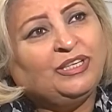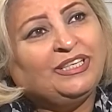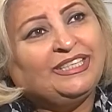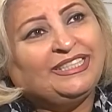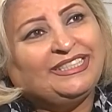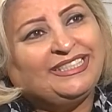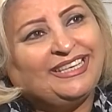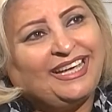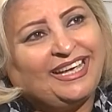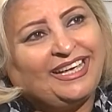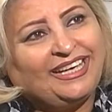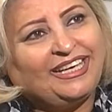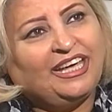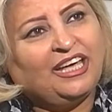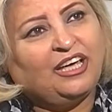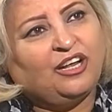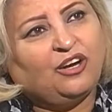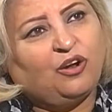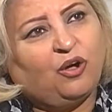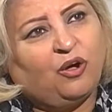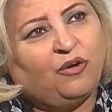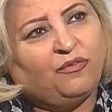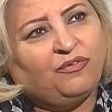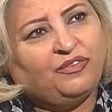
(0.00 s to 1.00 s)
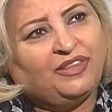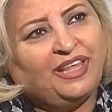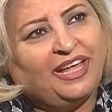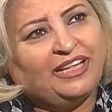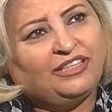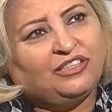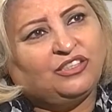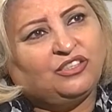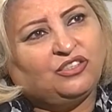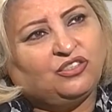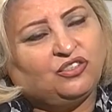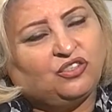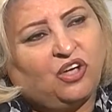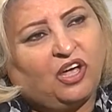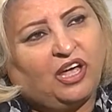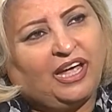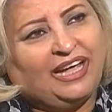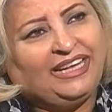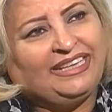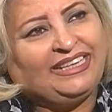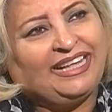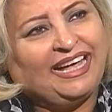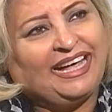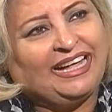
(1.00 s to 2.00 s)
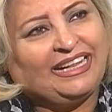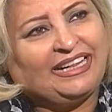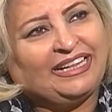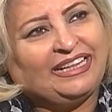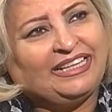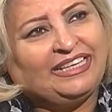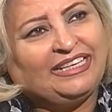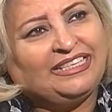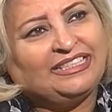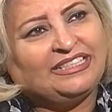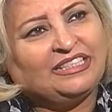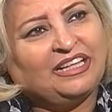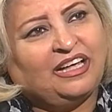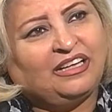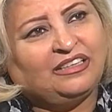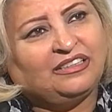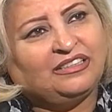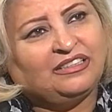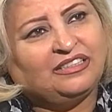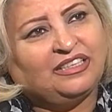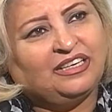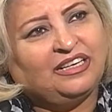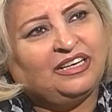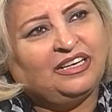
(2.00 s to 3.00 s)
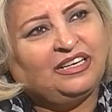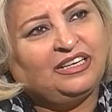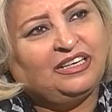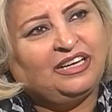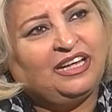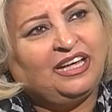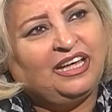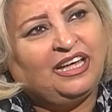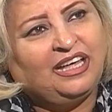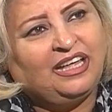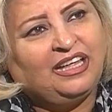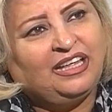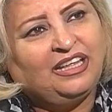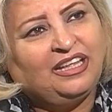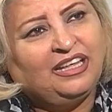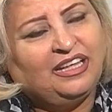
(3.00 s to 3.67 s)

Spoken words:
take care of that child at least until